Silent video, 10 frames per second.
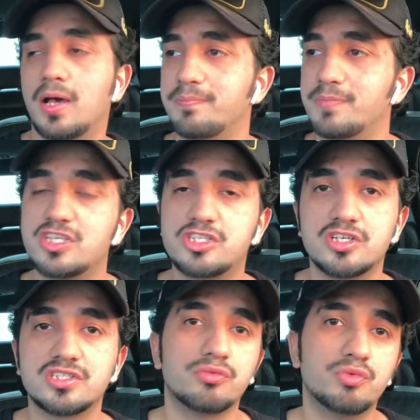
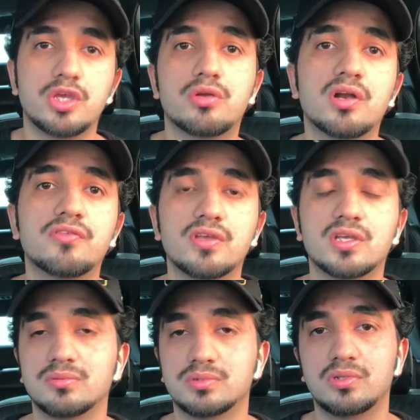pictures and videography
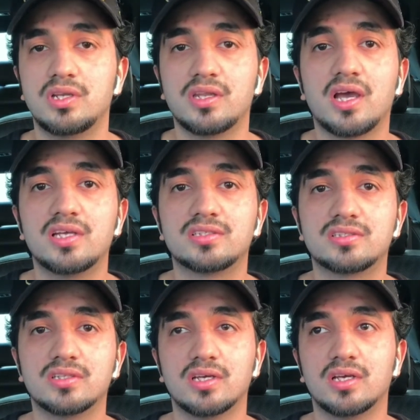comes really
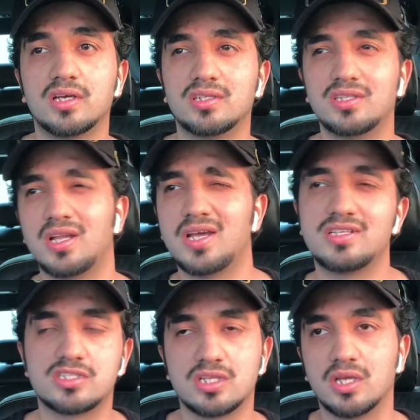nice, and the night
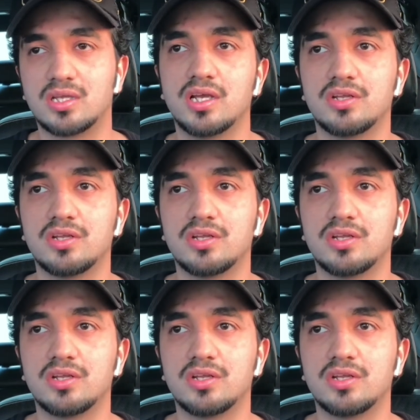is a kind